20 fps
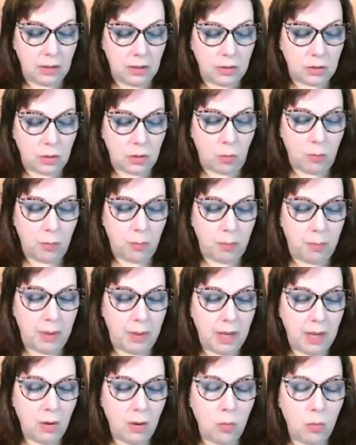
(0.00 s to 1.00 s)
So
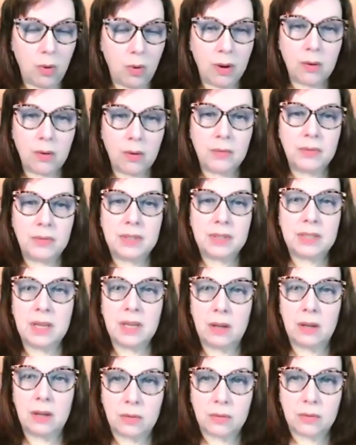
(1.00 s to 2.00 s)
being aware of
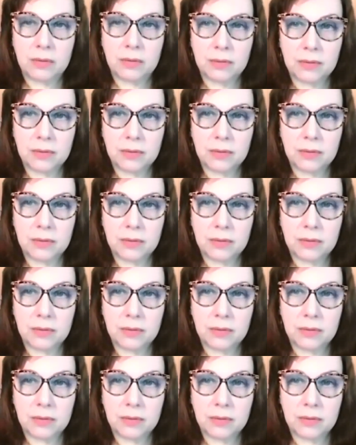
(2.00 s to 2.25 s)
self,